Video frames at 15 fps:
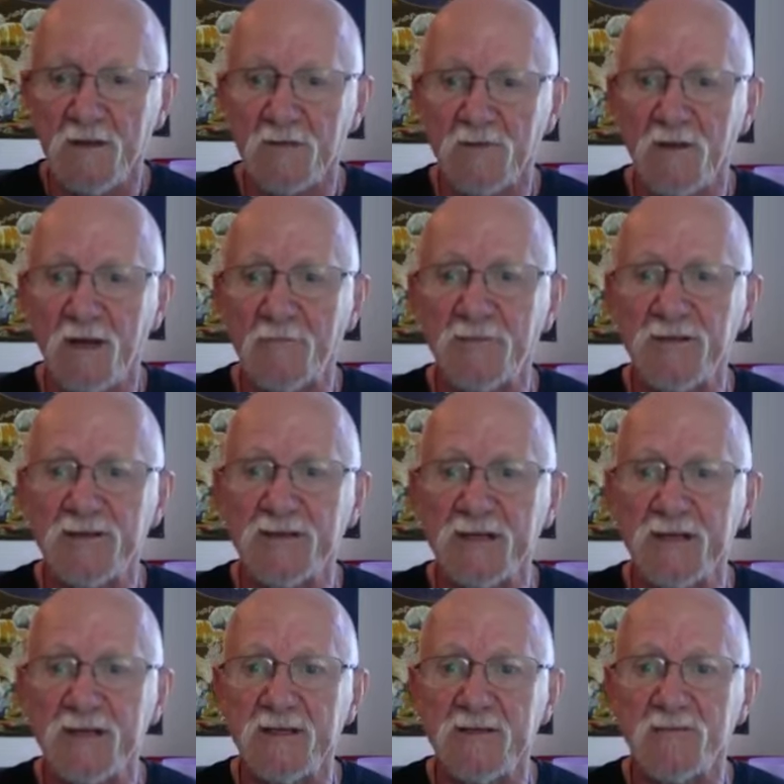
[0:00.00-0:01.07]

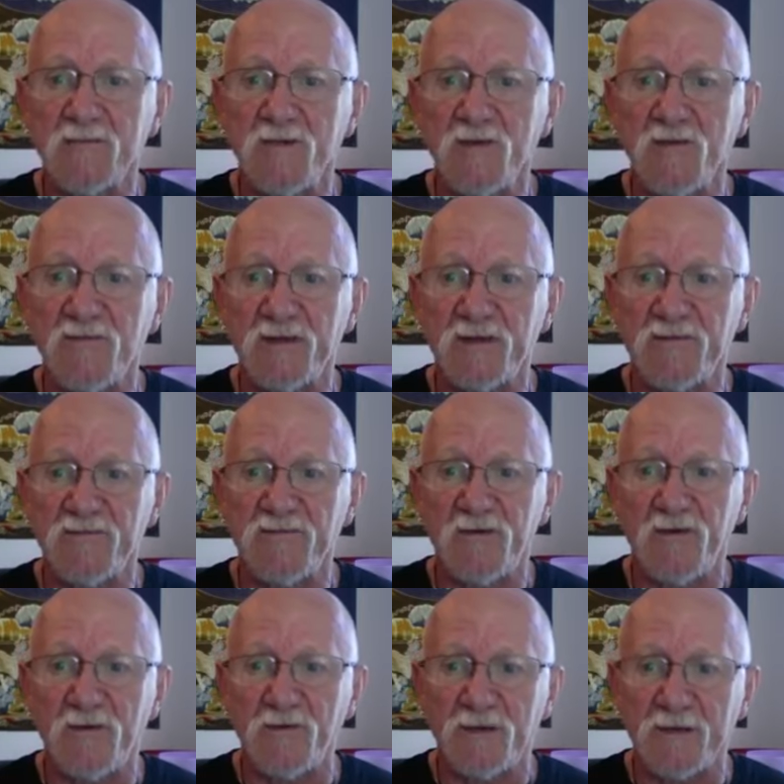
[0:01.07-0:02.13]
Rapidly Moving
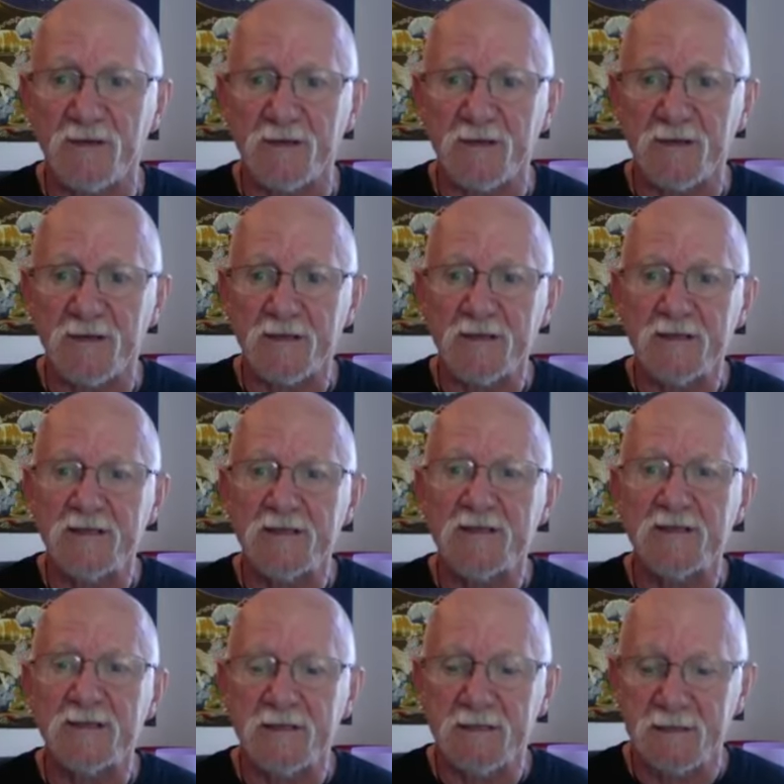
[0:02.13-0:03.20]
Forward.
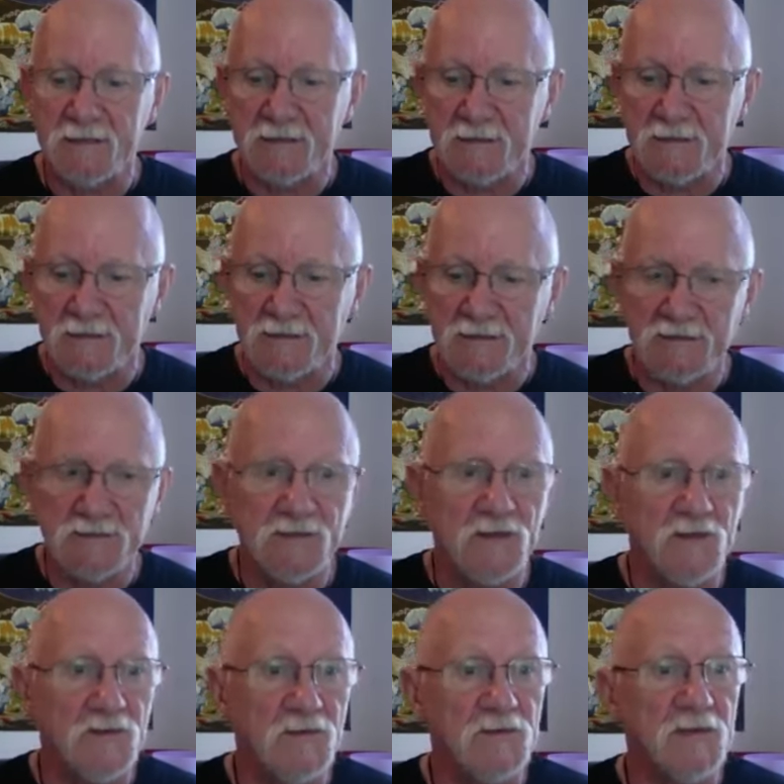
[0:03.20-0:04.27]

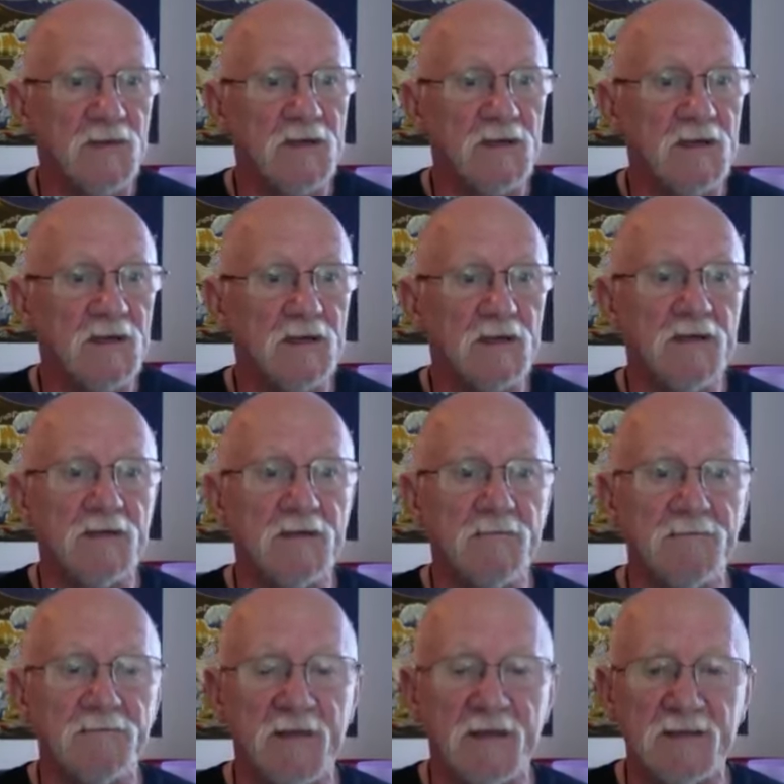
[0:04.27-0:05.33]
So
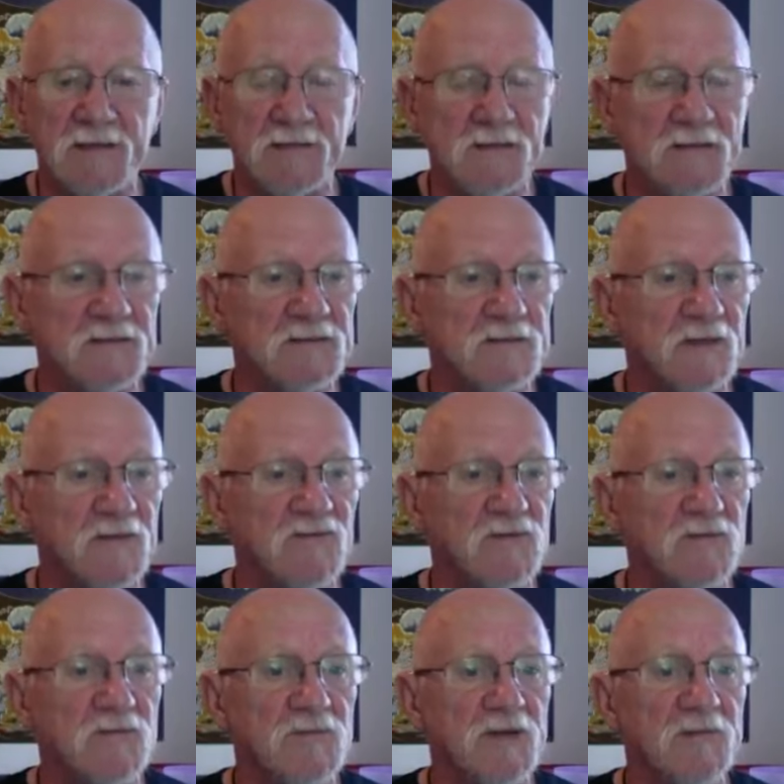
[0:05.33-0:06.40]
I see
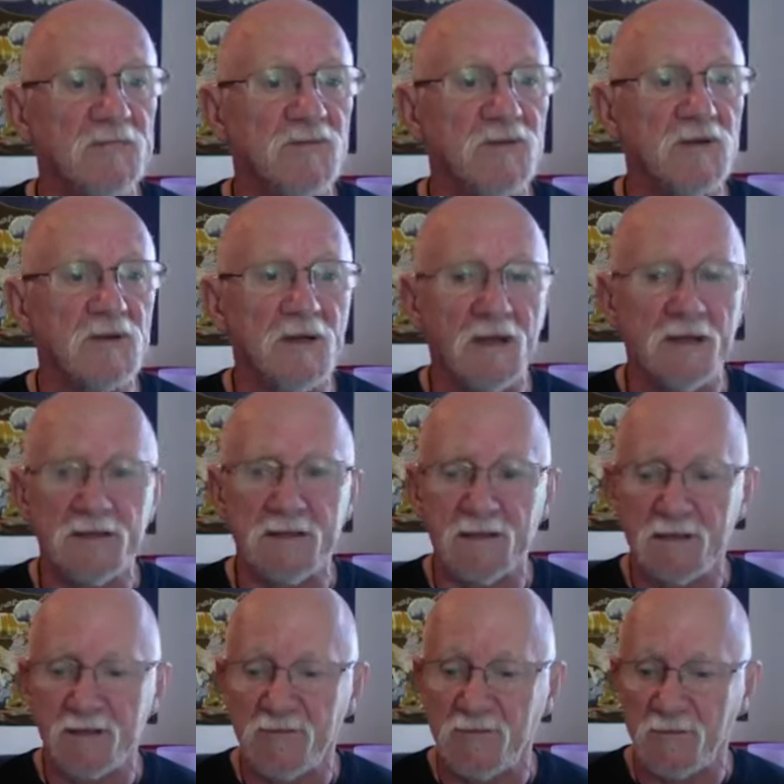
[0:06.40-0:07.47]
seven people, I
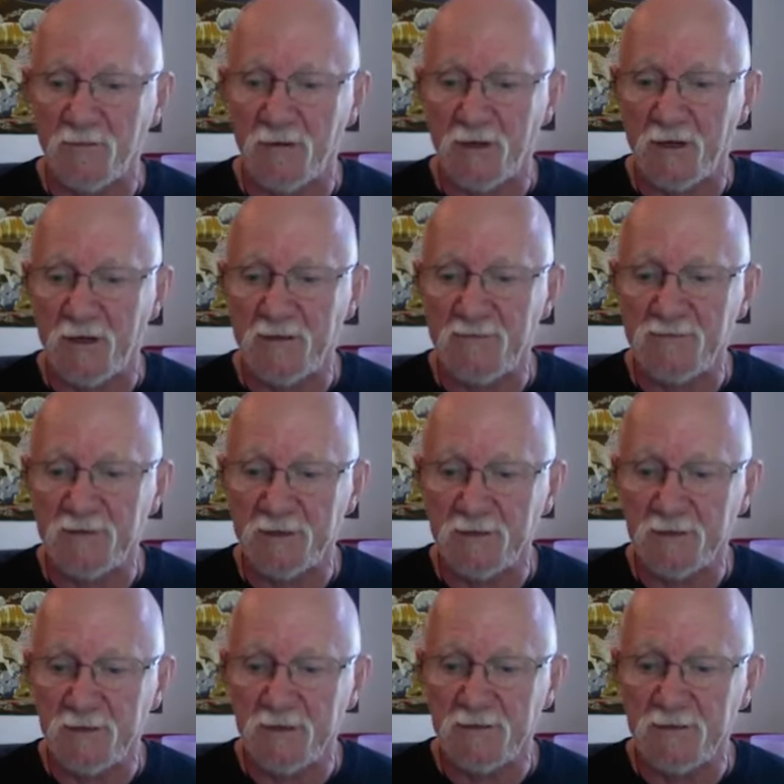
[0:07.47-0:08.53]
think, have arrived.
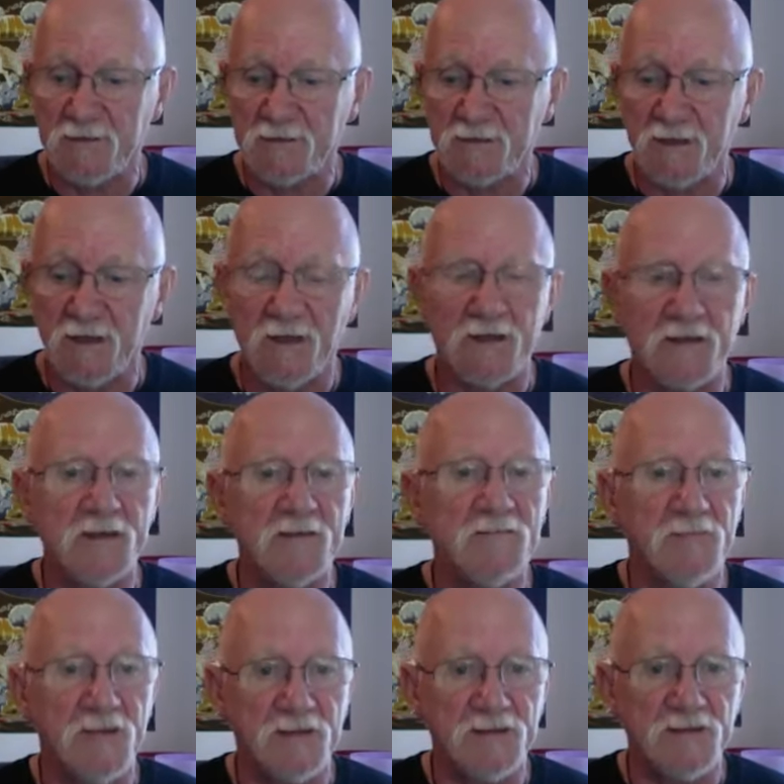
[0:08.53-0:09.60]
Yeah, Liani,
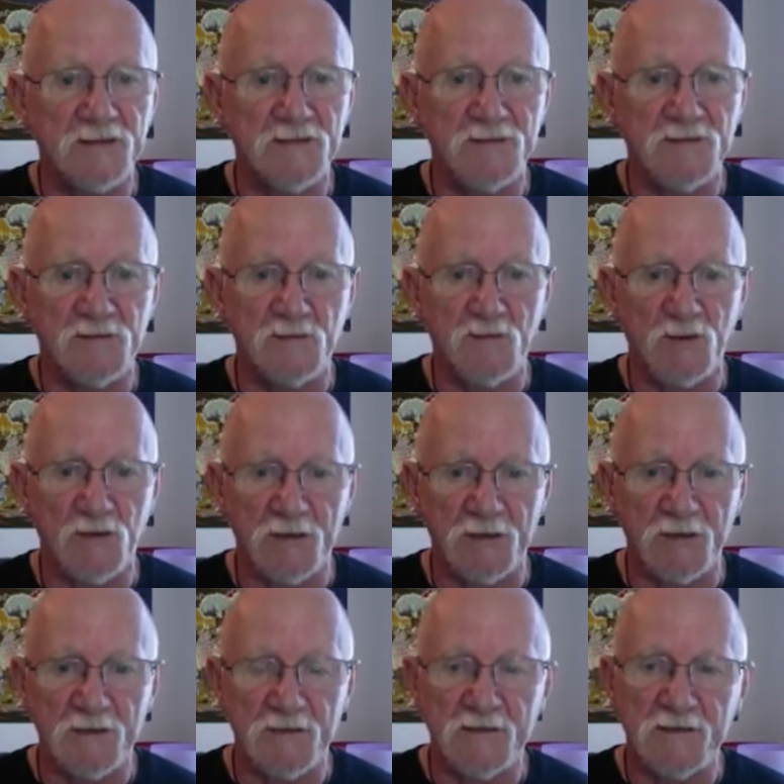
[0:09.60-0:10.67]
bless you. Good
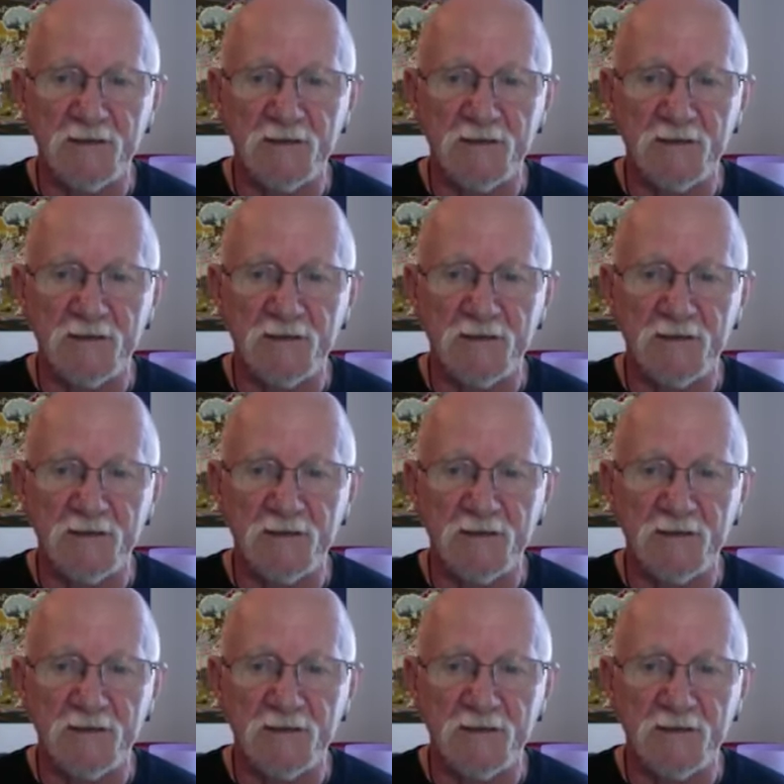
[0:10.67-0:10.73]
morning.